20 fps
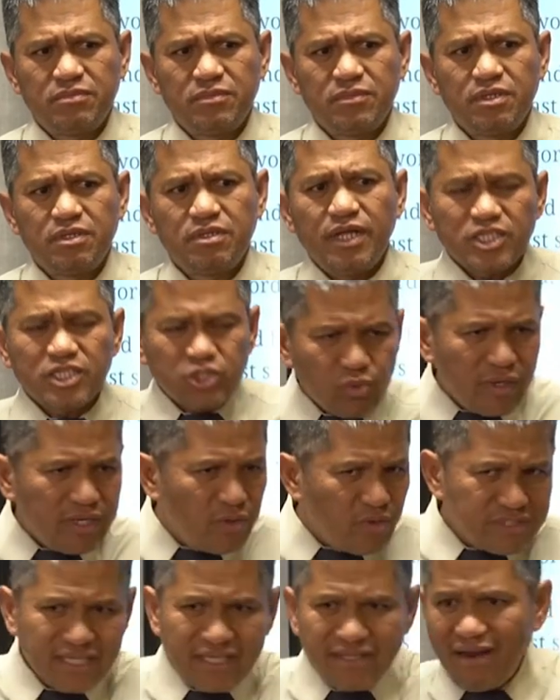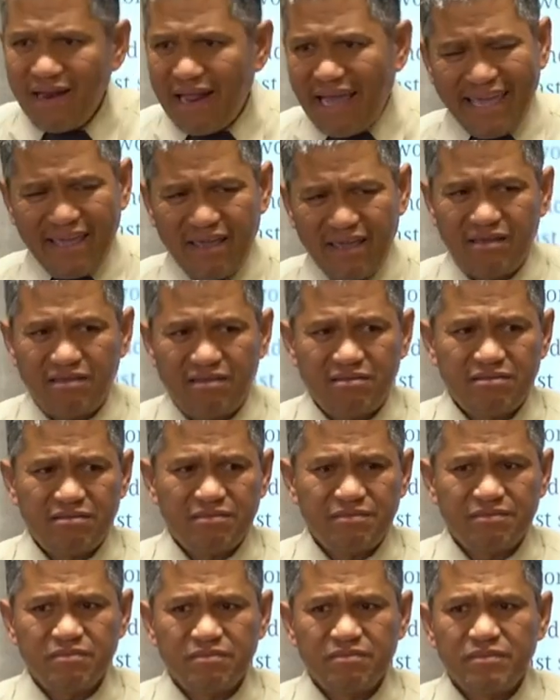That's why there was a delay.
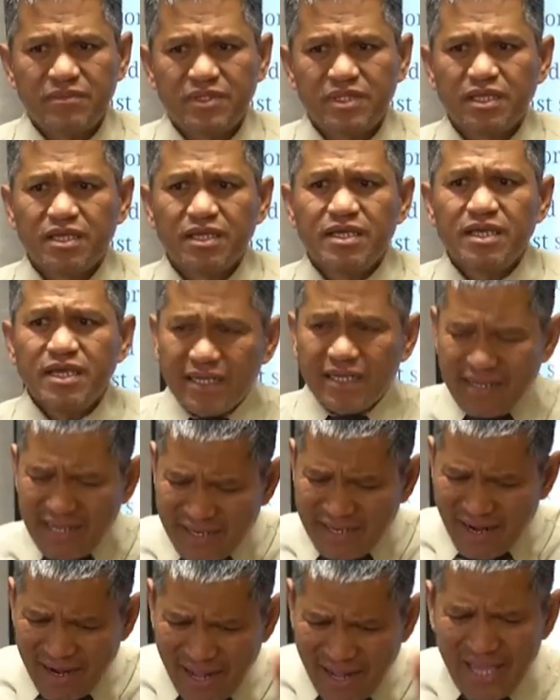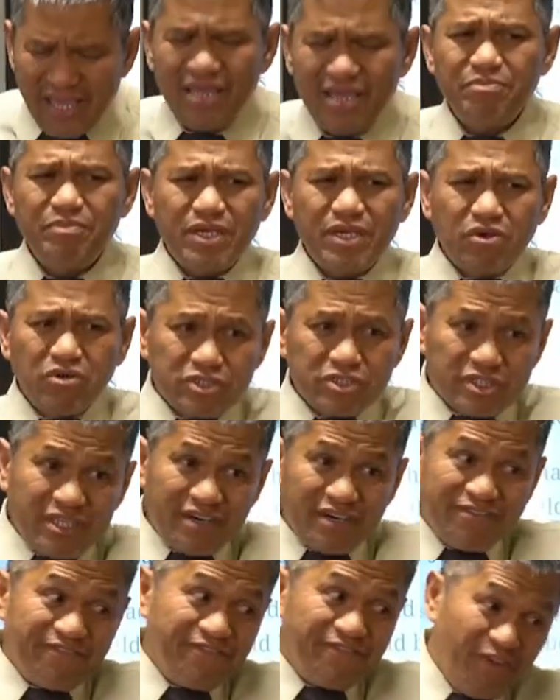The delay because the
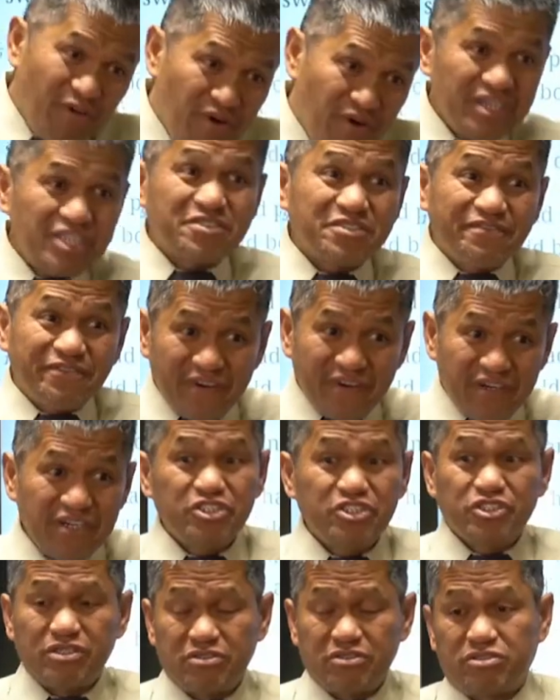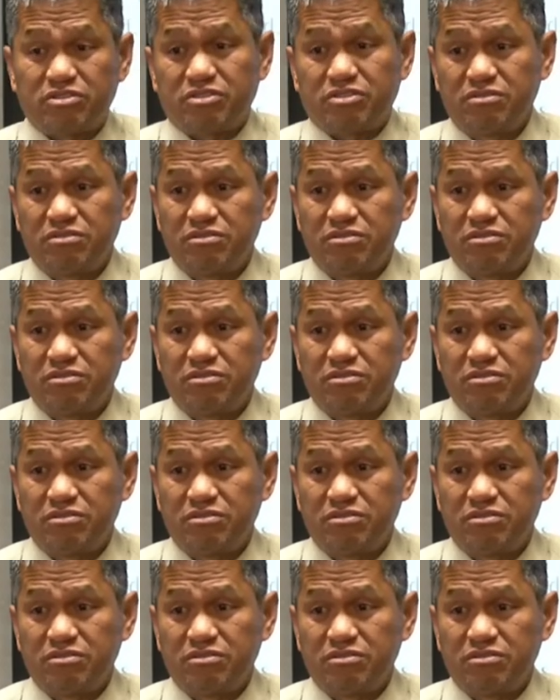foolish virgins,